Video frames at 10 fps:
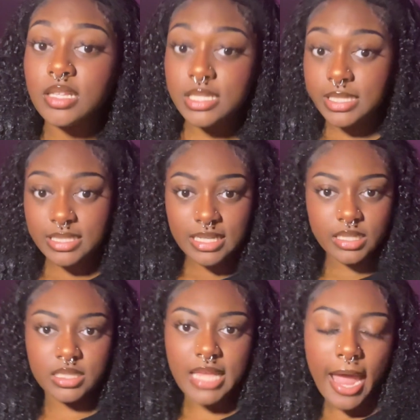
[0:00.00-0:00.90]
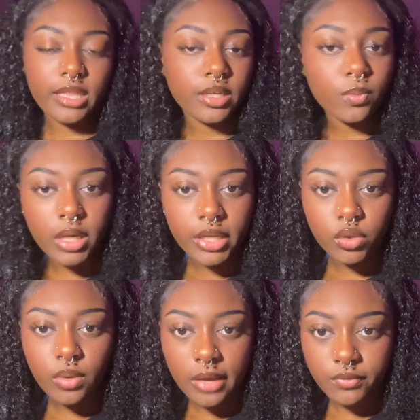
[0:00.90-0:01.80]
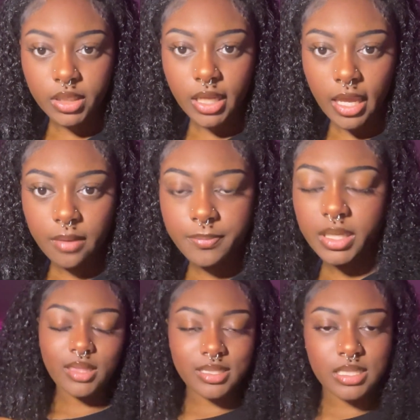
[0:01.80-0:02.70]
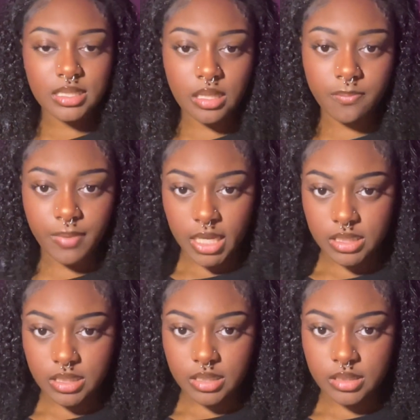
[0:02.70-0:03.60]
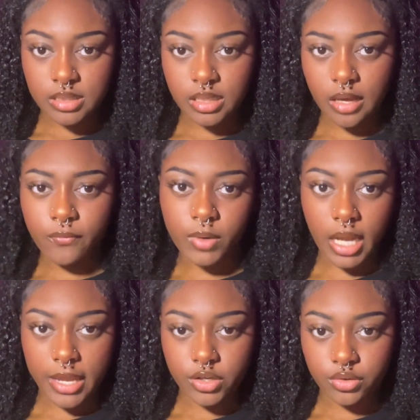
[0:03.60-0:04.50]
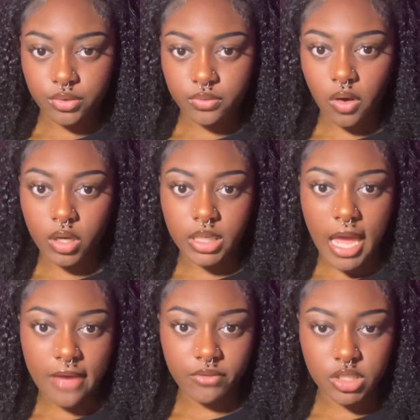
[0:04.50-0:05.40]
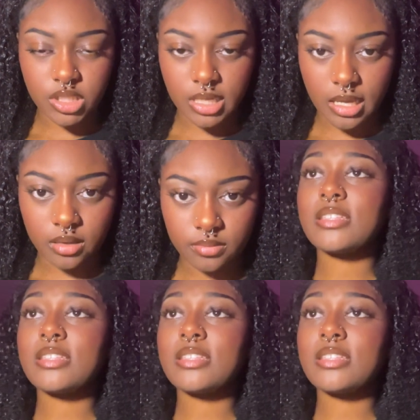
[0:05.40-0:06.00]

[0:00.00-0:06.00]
This isn't exactly what I do every day, but this is the basis of what I do on an average day.